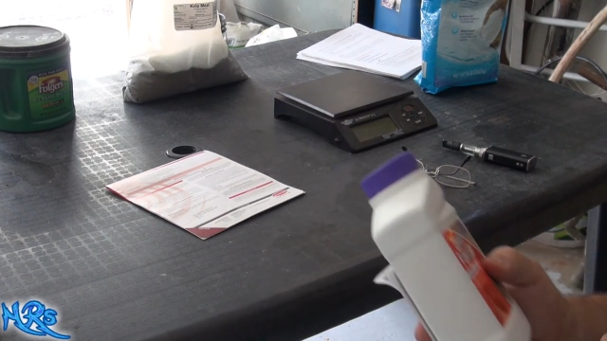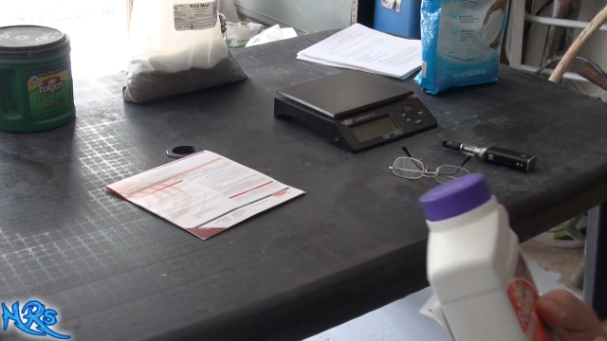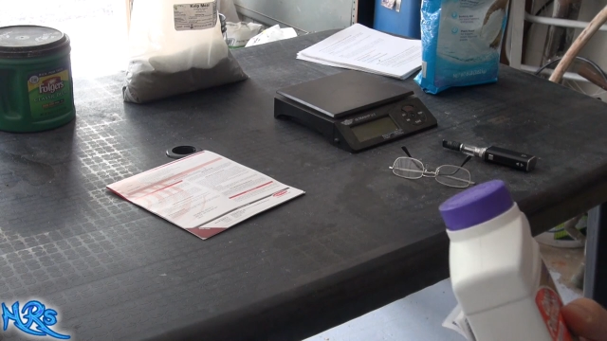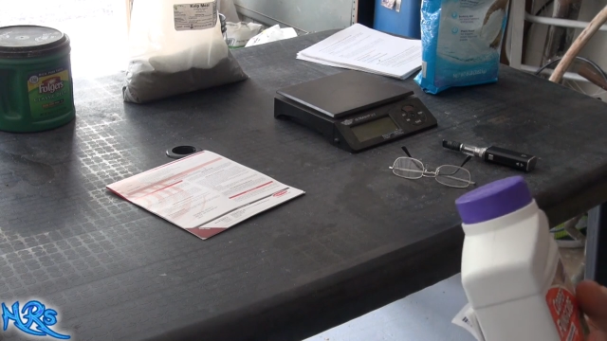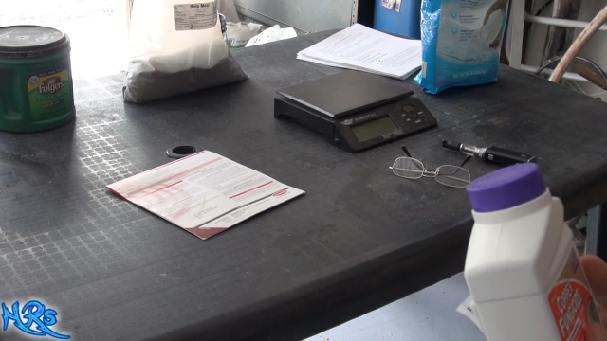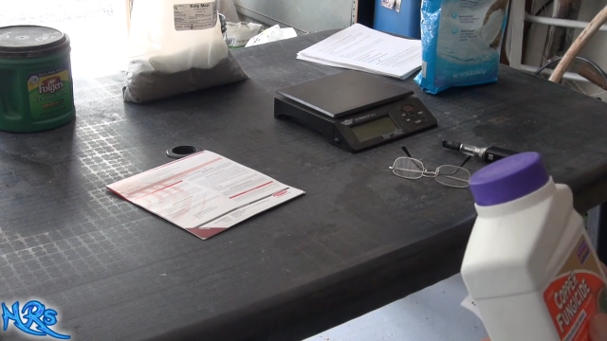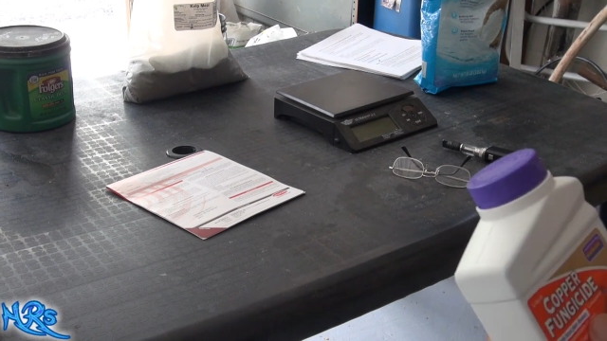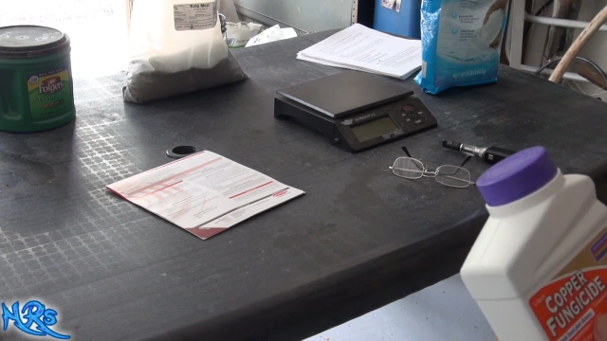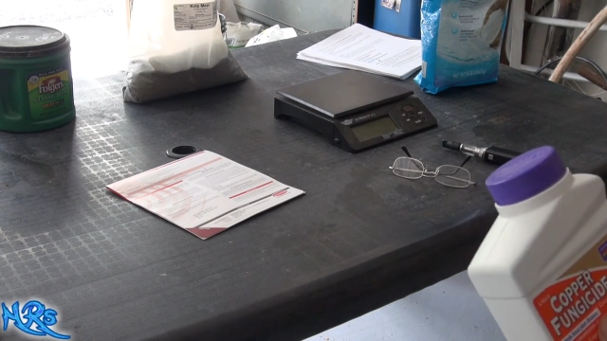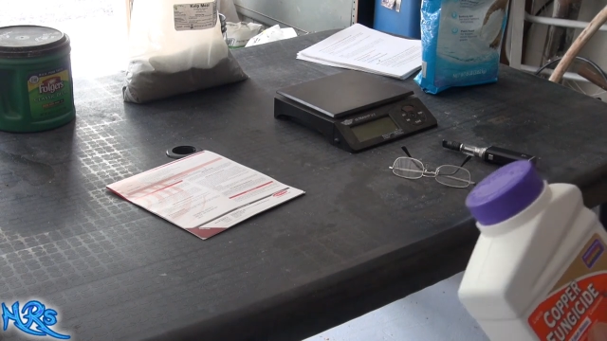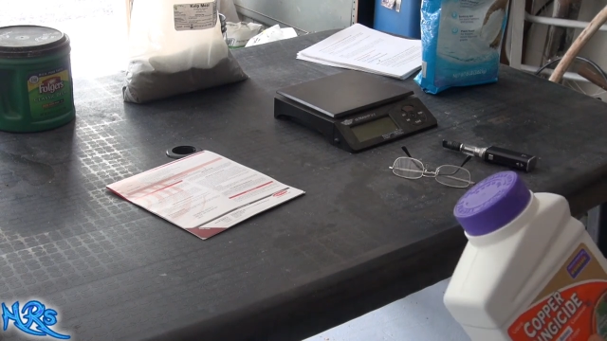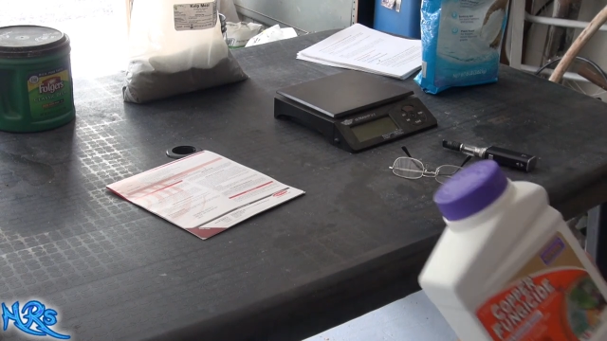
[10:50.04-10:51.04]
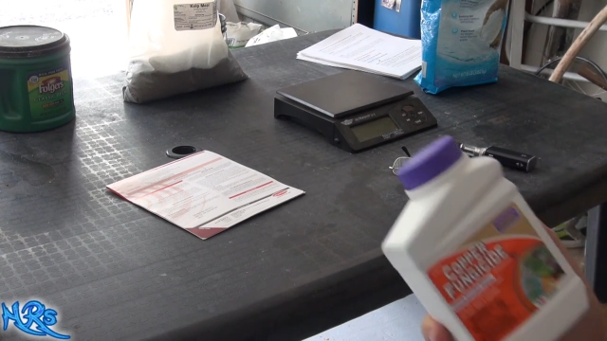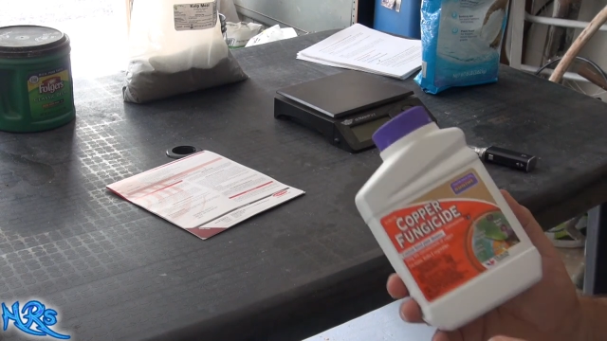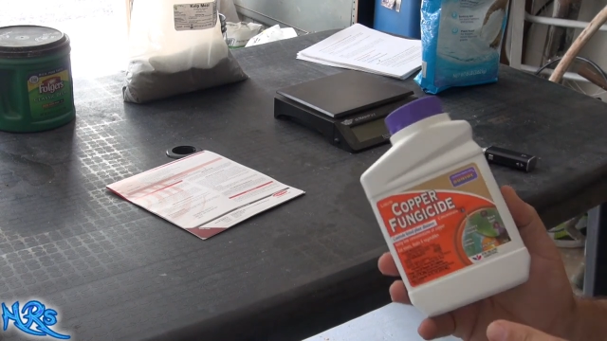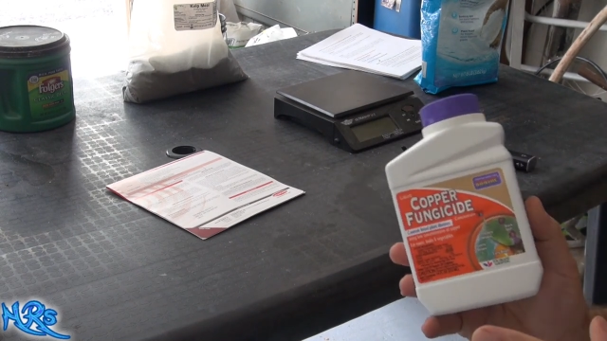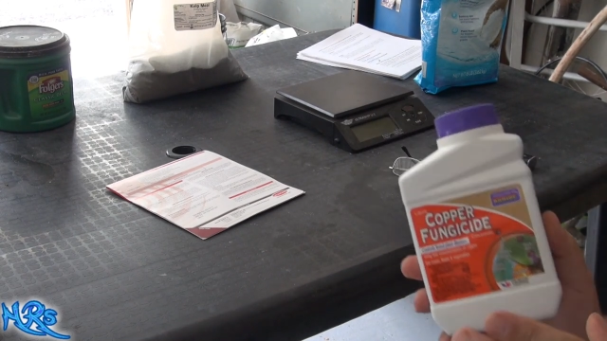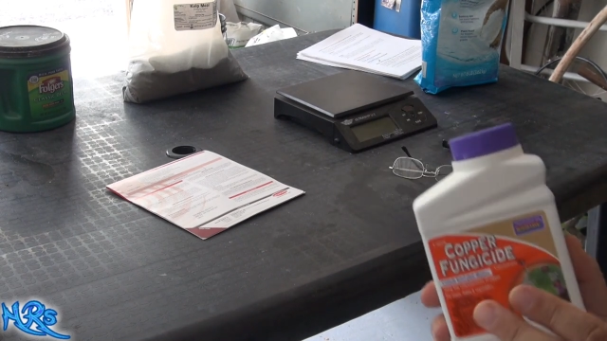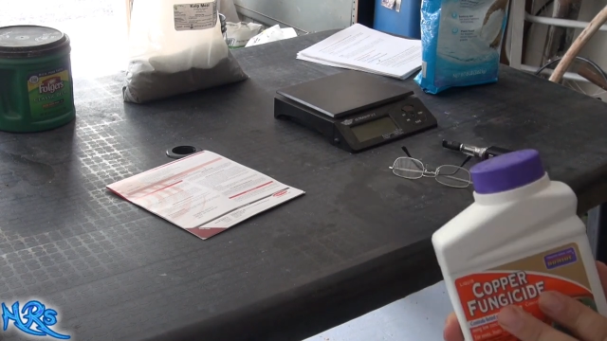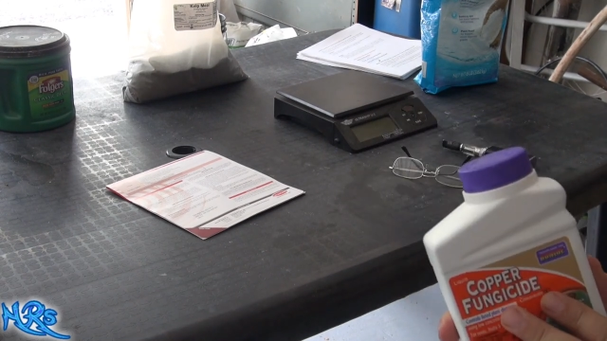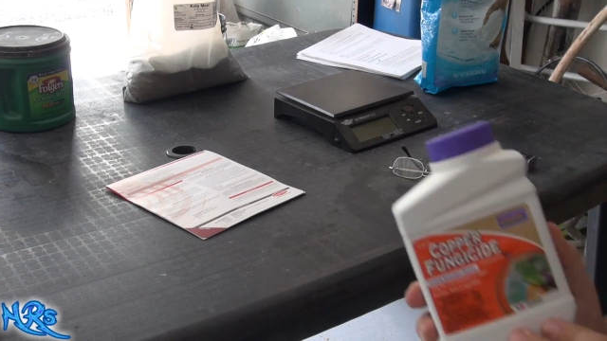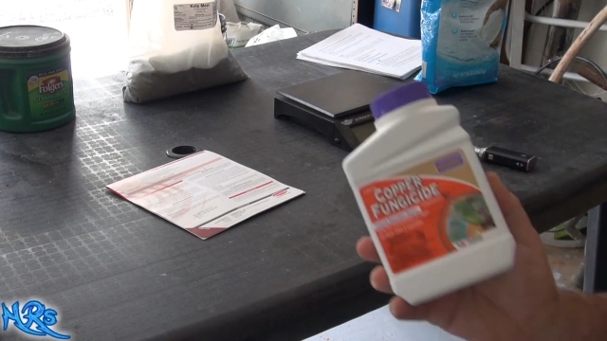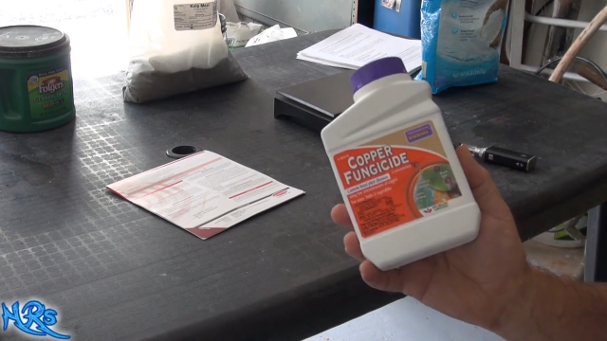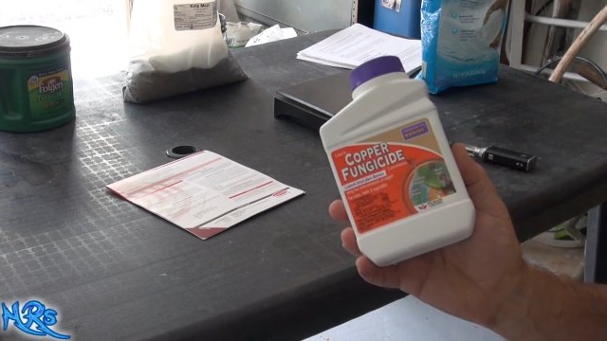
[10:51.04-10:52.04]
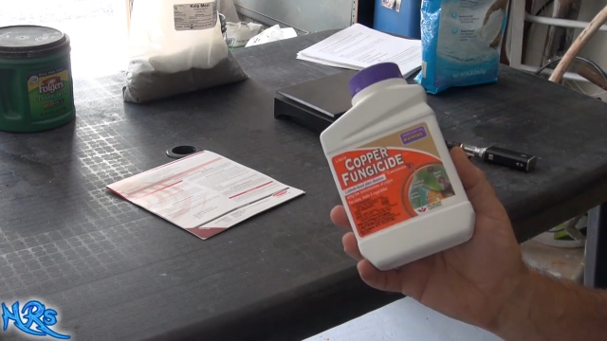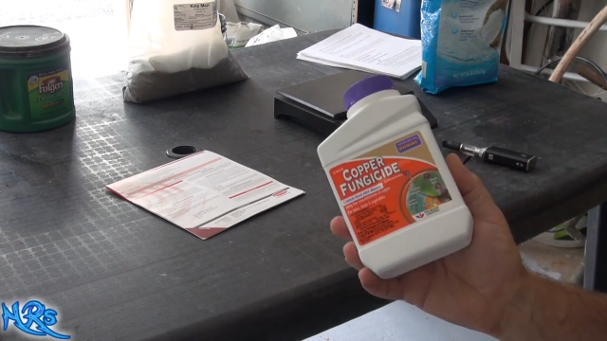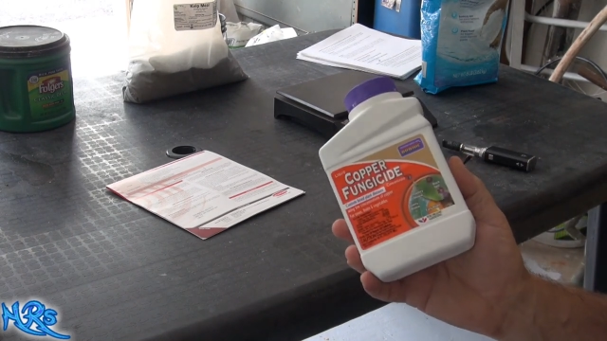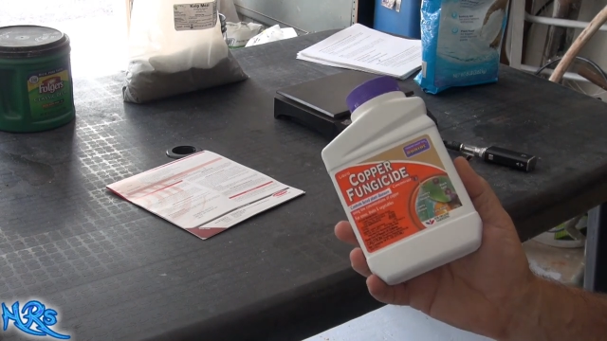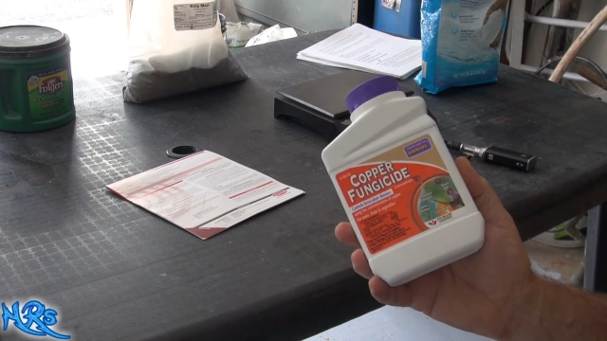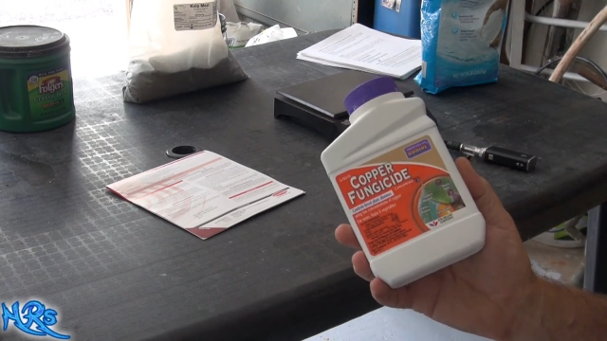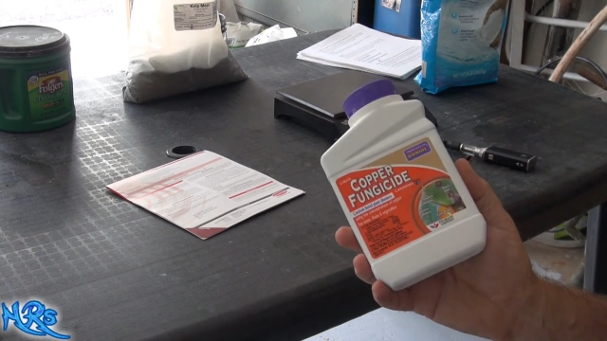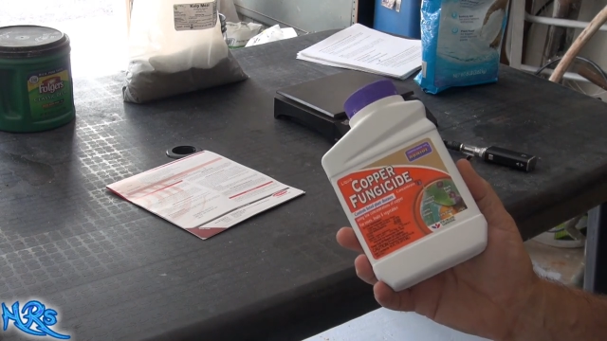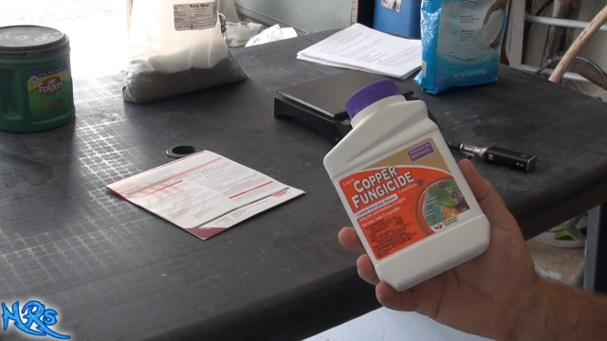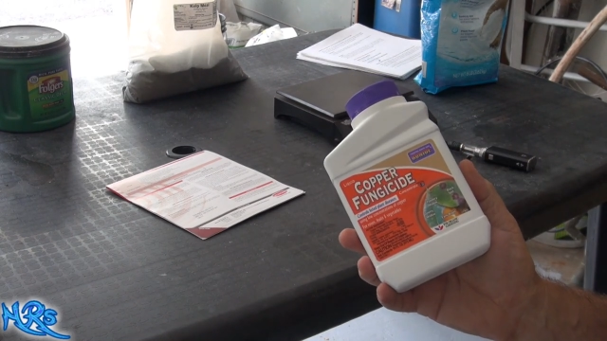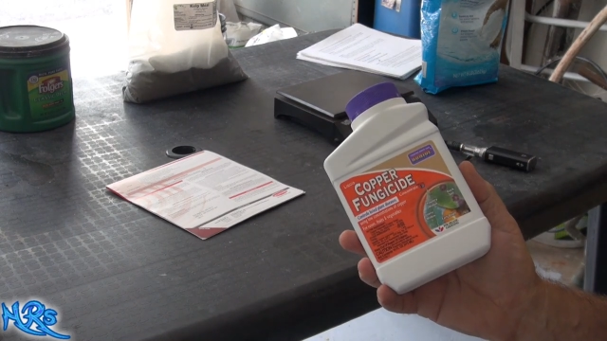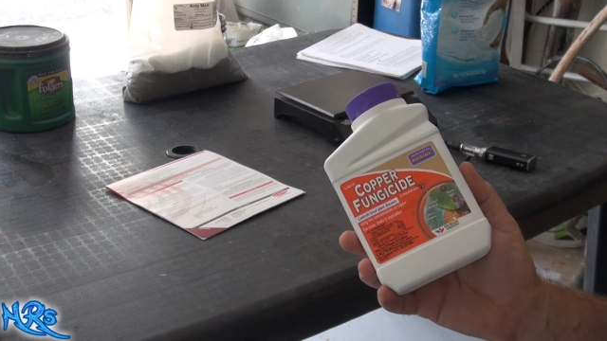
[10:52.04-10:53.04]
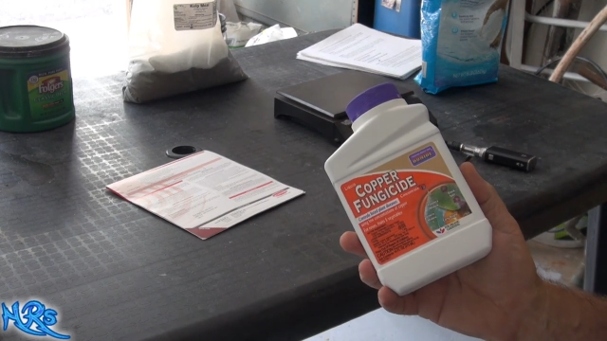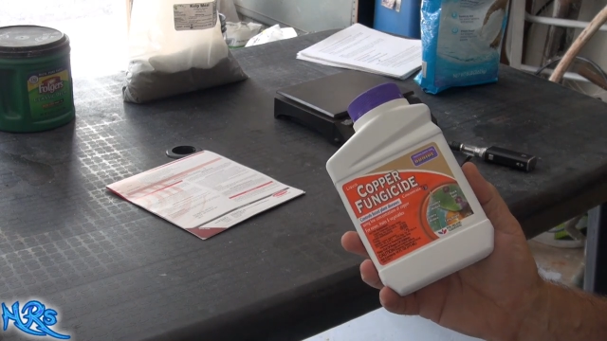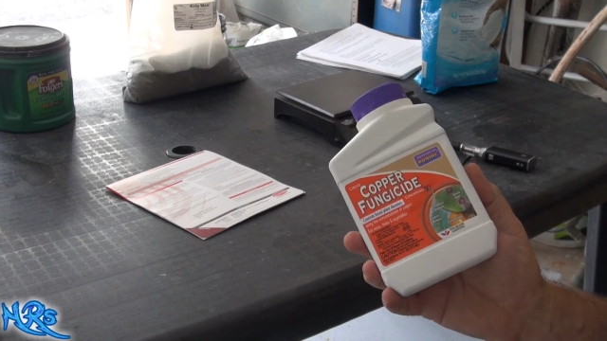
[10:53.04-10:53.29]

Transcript: [unreadable: no face in view]